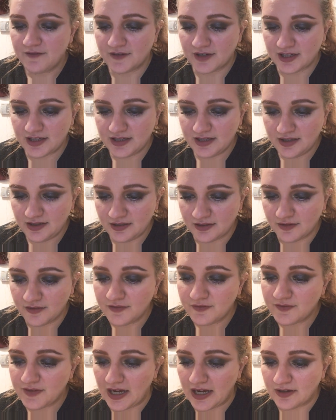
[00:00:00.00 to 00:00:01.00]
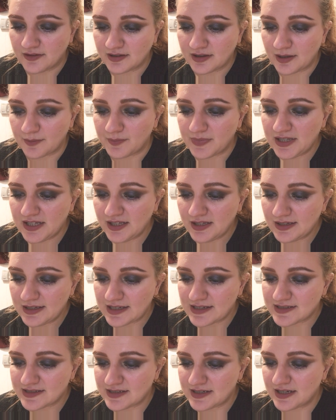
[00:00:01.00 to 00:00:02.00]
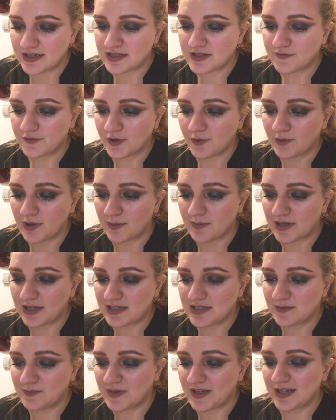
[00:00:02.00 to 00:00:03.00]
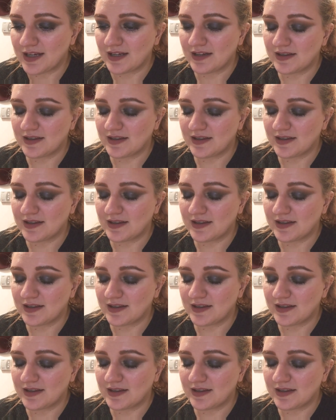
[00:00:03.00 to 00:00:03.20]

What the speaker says: Vakil found the peak incidence for women to be